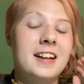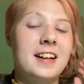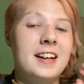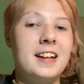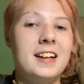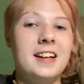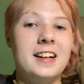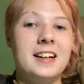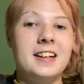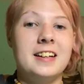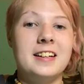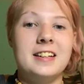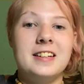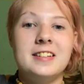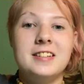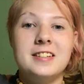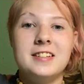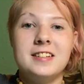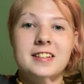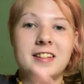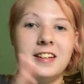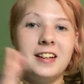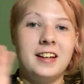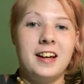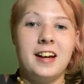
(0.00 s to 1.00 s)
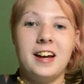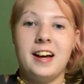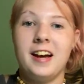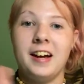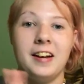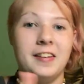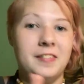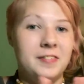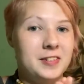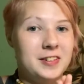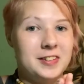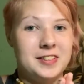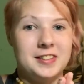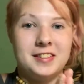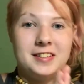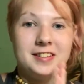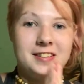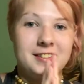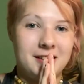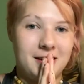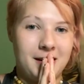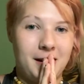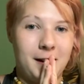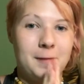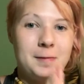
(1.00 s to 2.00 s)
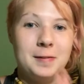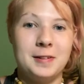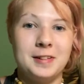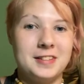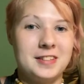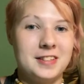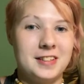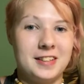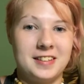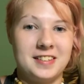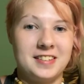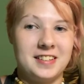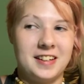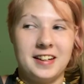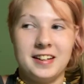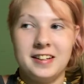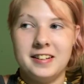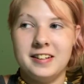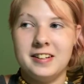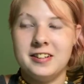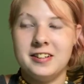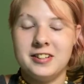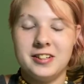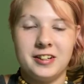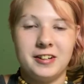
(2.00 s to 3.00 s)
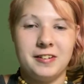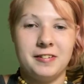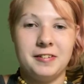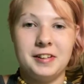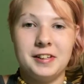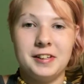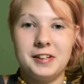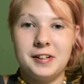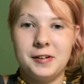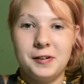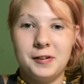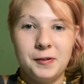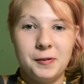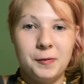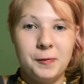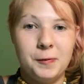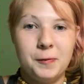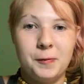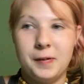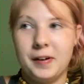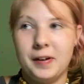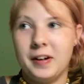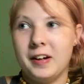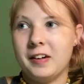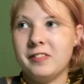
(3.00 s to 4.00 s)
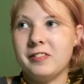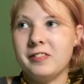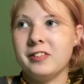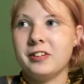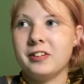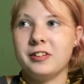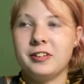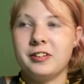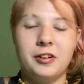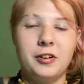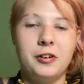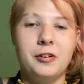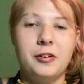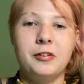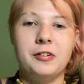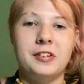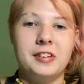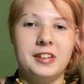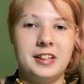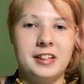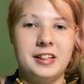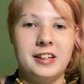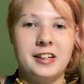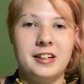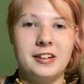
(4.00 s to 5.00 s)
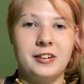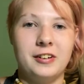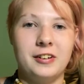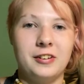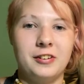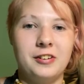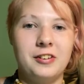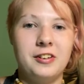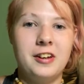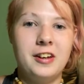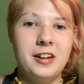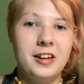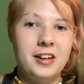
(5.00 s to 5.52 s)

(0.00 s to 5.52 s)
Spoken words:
and I'm just excited to share with you what I've learned over the years